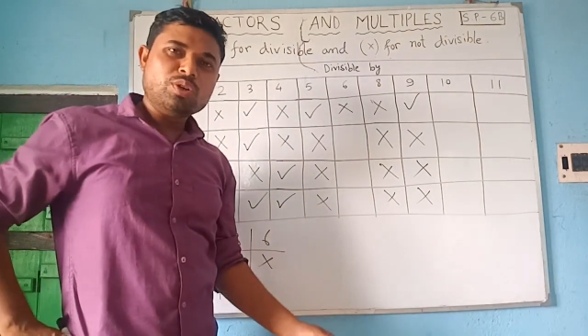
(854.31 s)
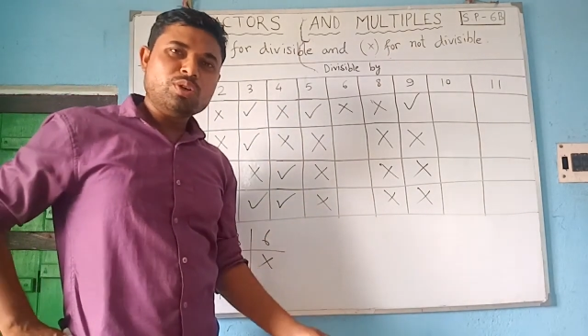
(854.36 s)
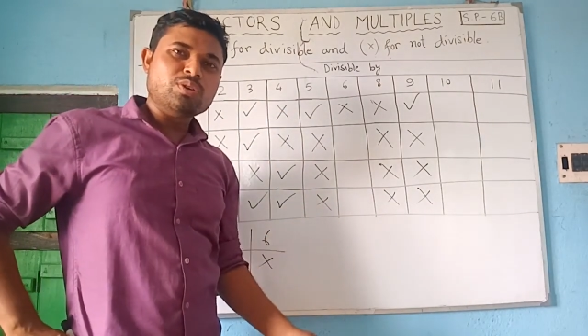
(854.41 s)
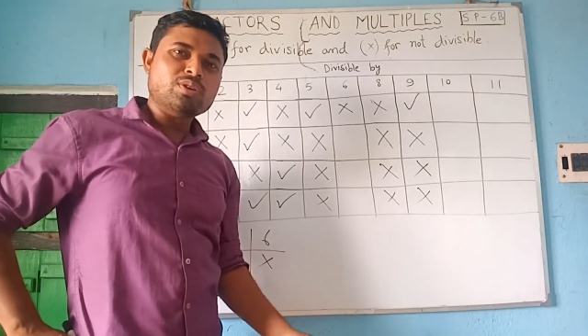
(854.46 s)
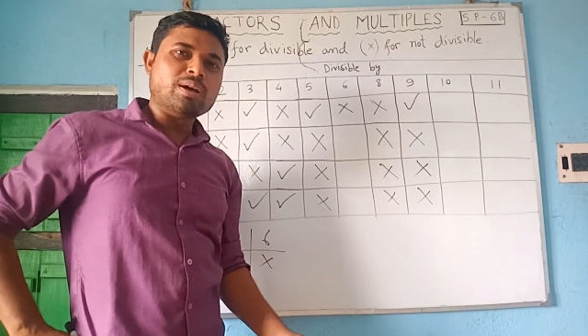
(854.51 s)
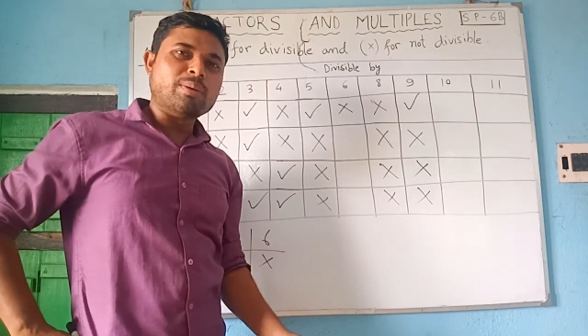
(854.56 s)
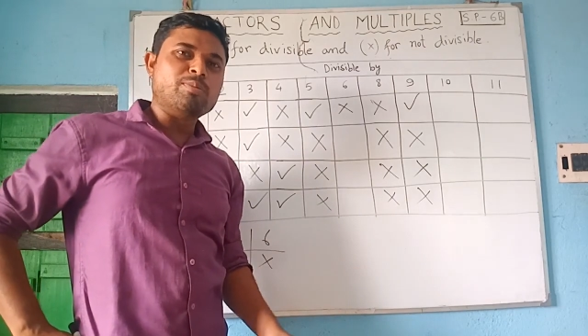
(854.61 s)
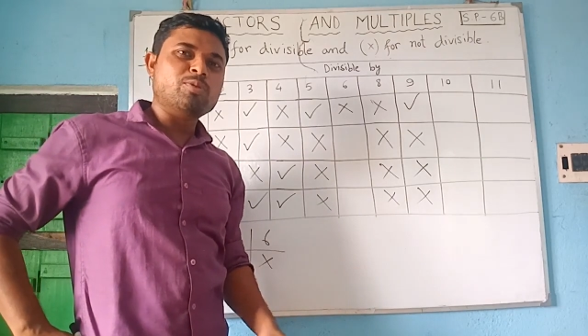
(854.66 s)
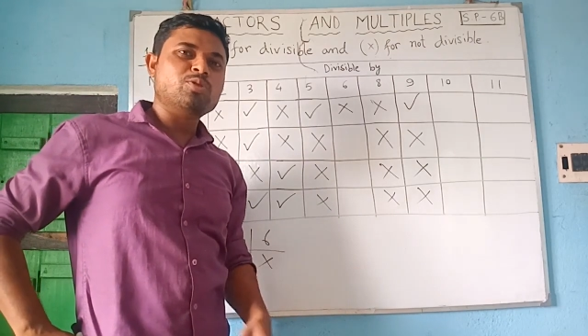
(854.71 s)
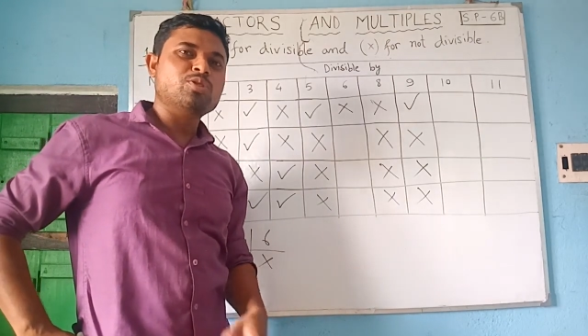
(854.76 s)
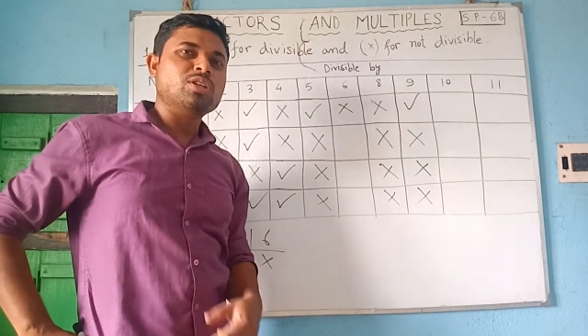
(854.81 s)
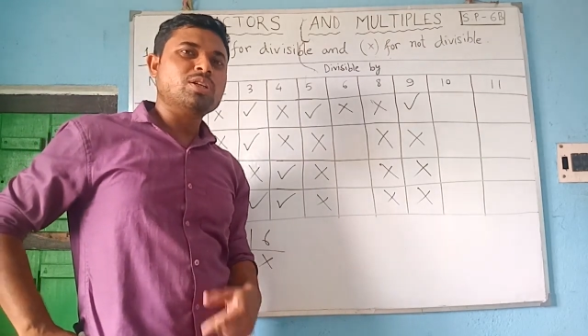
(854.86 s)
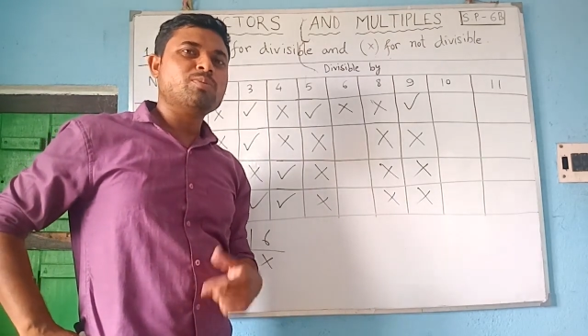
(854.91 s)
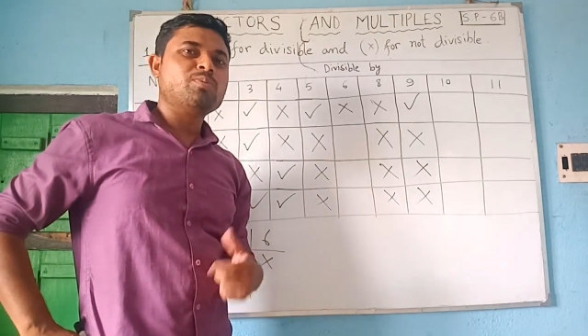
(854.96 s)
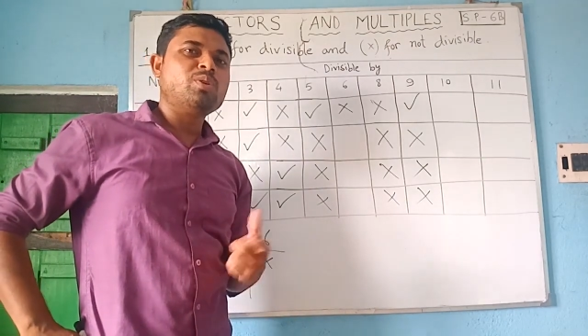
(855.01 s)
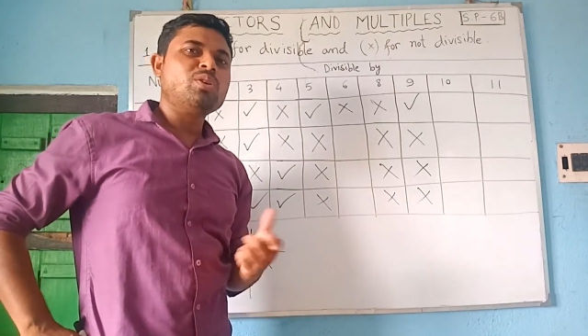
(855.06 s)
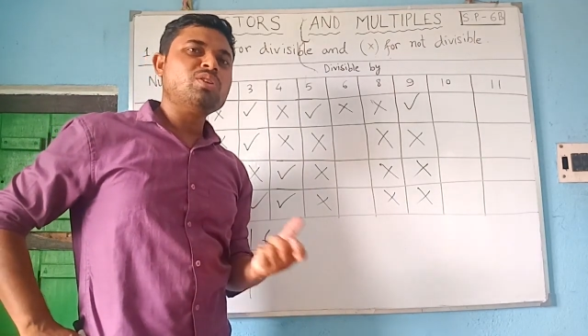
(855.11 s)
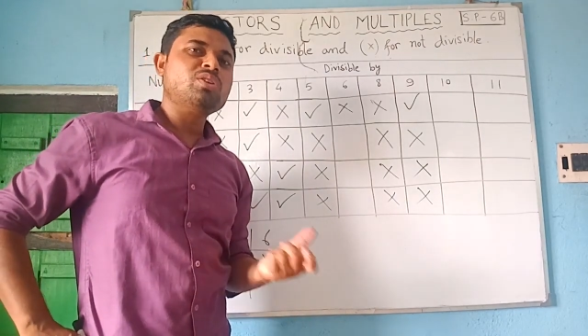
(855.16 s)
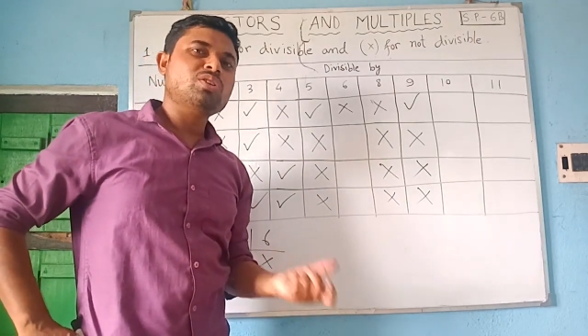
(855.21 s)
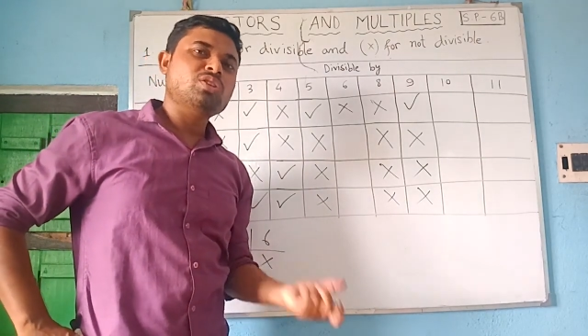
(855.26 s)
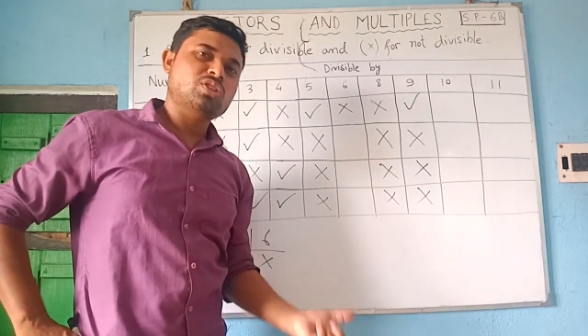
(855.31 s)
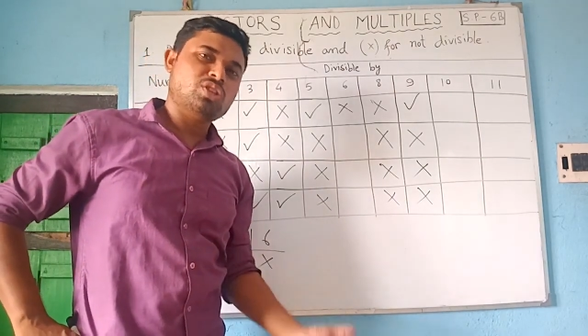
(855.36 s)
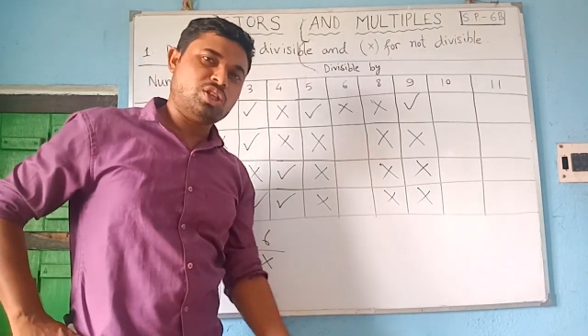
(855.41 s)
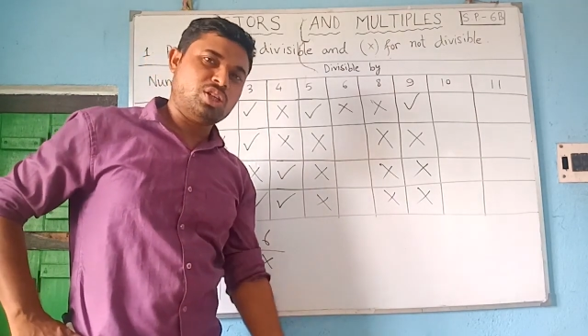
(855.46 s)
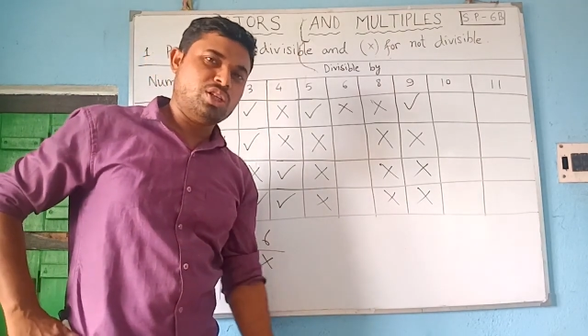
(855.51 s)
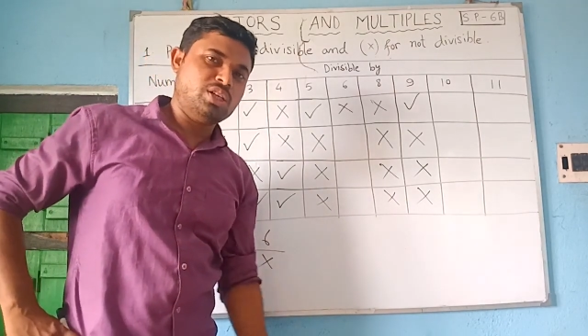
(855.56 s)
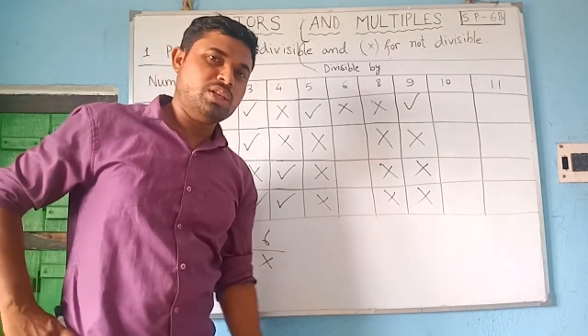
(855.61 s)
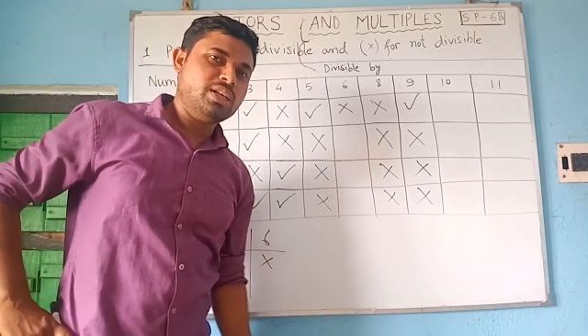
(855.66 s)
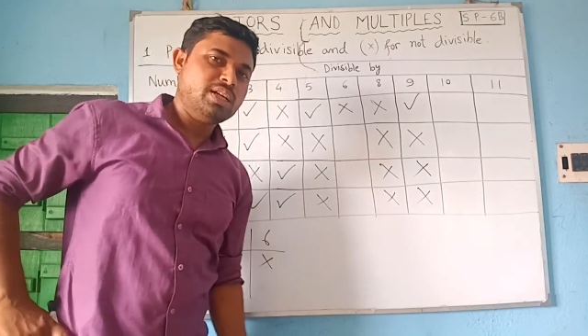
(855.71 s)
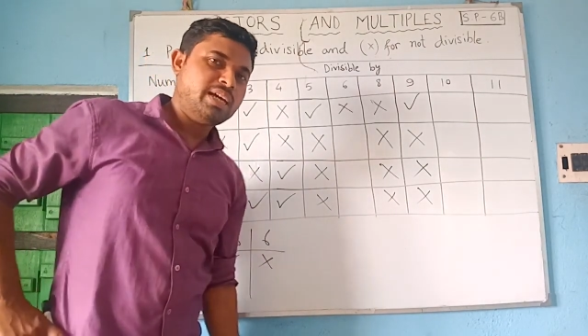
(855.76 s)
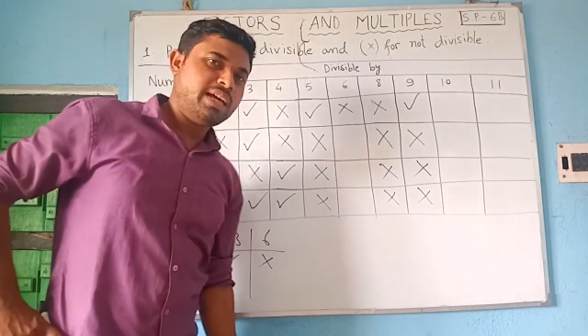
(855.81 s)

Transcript: you have to check for 3.